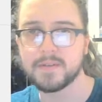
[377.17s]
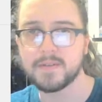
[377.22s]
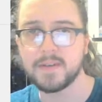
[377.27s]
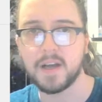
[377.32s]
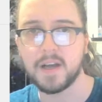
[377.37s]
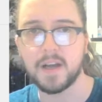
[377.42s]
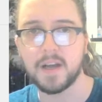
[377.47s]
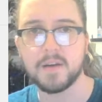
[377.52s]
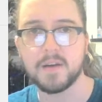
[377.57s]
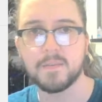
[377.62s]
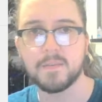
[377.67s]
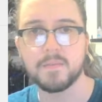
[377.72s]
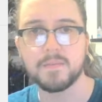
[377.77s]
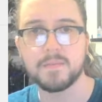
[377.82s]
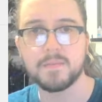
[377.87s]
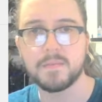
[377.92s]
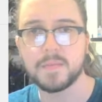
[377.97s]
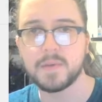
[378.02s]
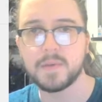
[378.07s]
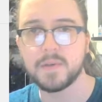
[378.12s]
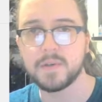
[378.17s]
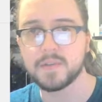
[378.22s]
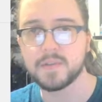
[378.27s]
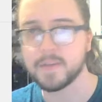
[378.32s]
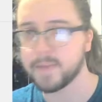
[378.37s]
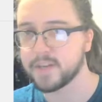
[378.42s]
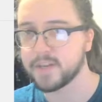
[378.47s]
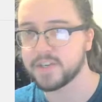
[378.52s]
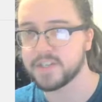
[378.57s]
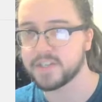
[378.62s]
So
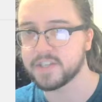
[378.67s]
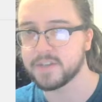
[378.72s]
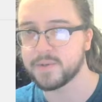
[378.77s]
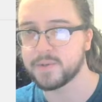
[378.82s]
I'm actually just going to